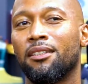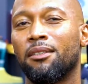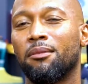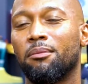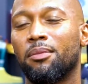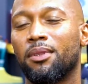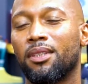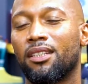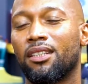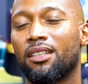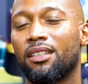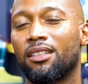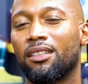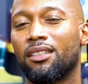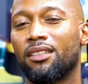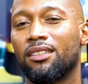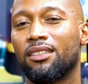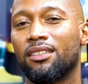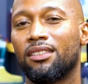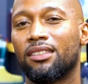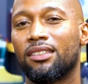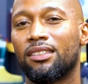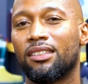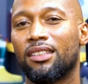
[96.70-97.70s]

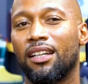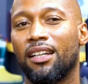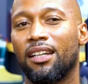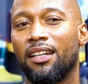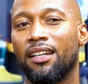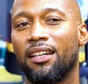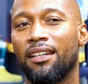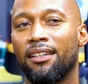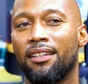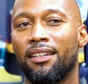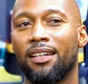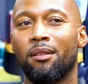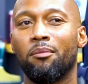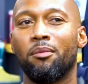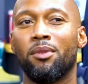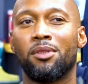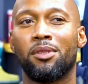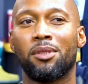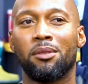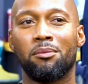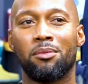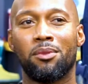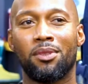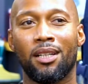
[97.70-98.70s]
because it gave me
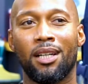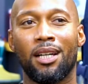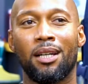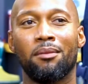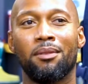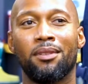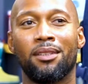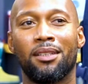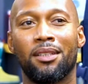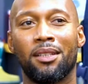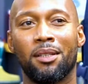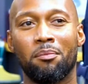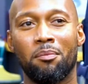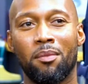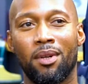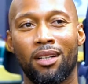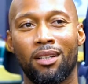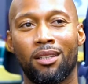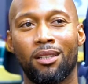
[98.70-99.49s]
some time to get my